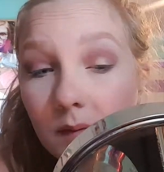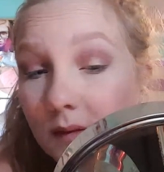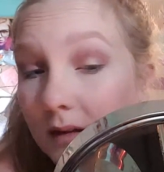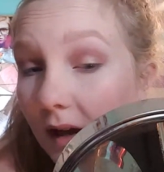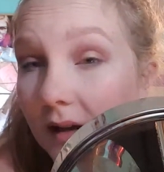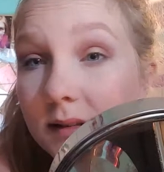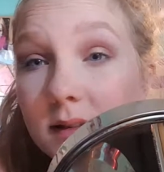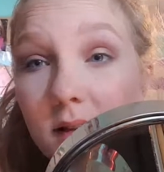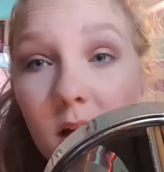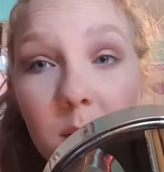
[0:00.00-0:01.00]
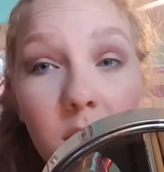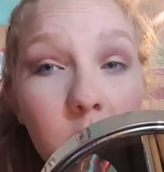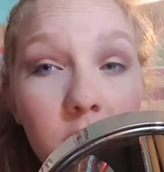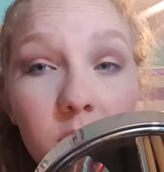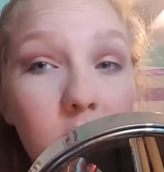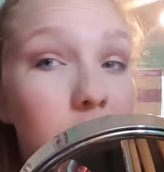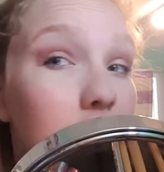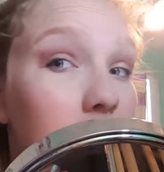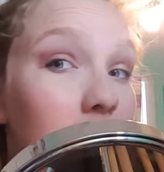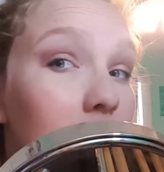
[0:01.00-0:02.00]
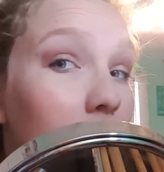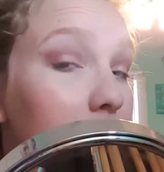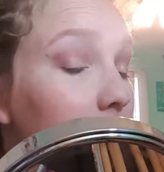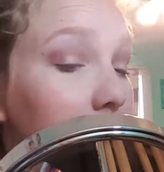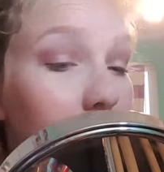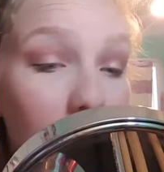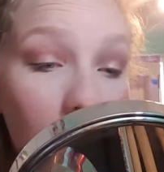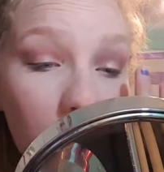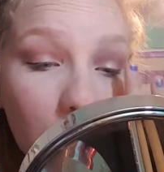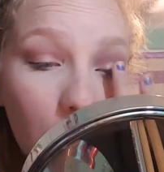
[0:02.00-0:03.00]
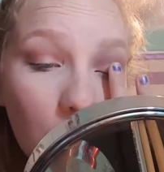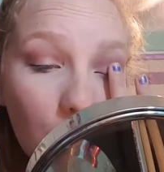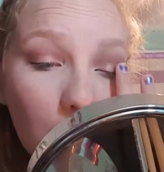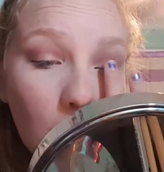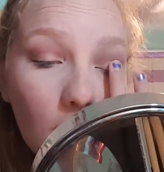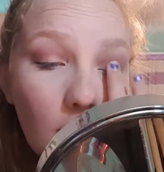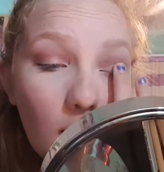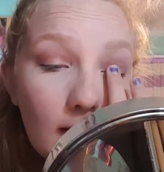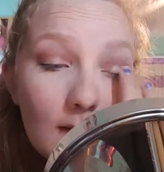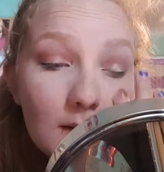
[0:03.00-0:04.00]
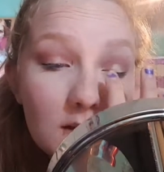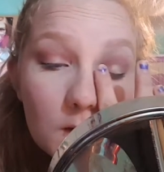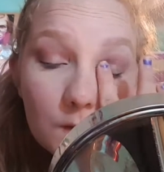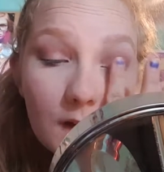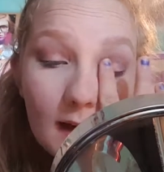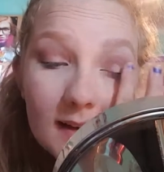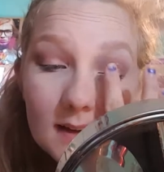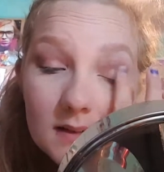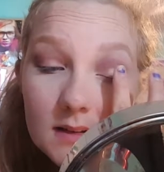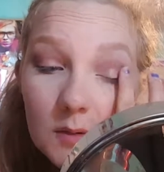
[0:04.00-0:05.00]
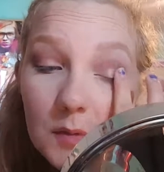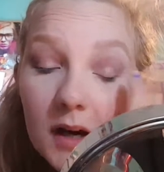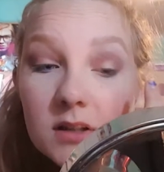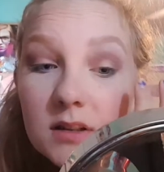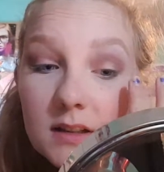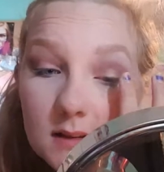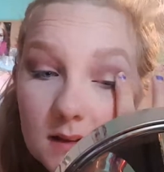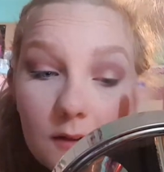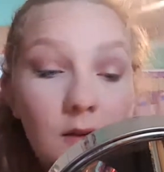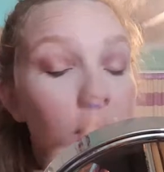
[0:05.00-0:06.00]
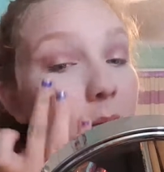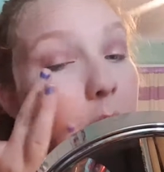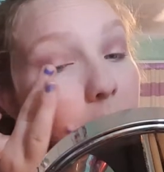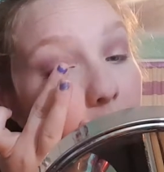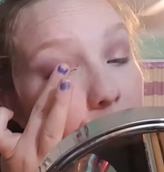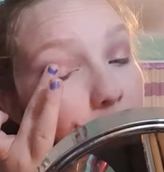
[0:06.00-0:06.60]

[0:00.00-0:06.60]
Yeah, see all that pigment from my finger? I didn't get that over there, which is fine because it's a brush and it's different, but